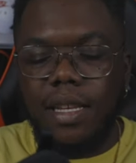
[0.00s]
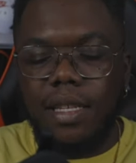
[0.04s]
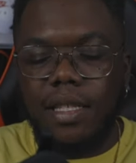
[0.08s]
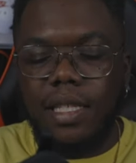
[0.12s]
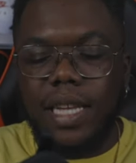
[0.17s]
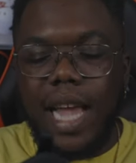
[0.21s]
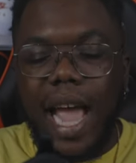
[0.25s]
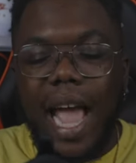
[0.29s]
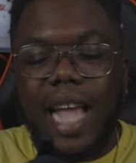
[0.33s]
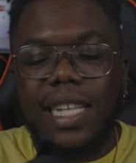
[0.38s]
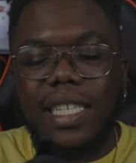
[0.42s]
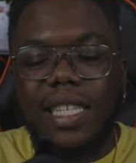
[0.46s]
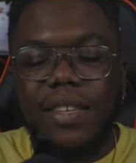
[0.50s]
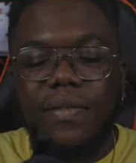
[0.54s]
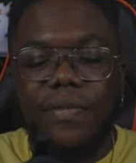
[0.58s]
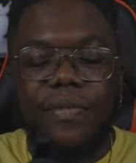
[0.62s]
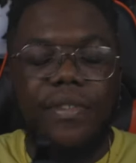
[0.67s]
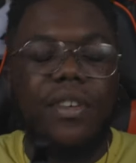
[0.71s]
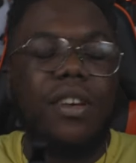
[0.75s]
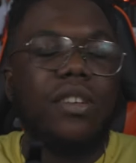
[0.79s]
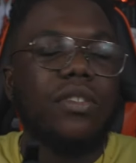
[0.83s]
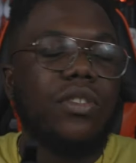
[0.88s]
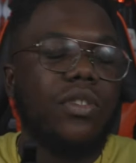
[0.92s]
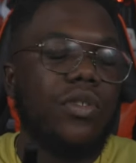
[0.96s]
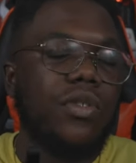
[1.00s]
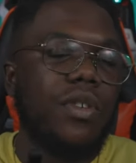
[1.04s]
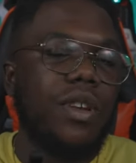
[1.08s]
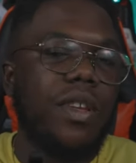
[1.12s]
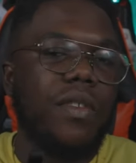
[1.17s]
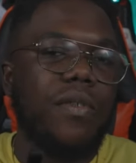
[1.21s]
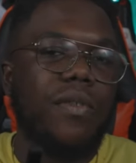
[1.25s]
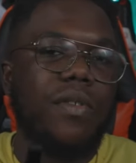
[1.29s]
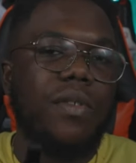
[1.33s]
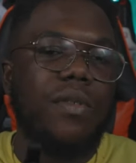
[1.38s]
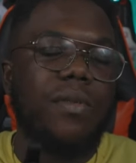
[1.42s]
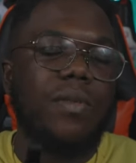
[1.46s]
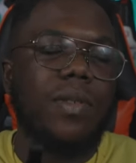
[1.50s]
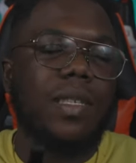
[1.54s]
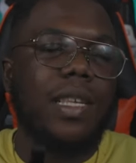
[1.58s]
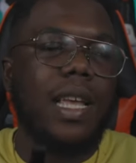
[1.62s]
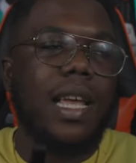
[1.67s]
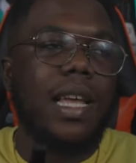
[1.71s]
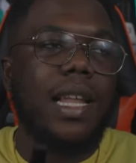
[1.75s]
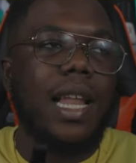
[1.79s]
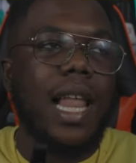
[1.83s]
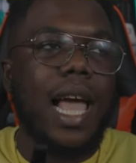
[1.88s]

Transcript: jazzy feel to it. You feel what I'm saying?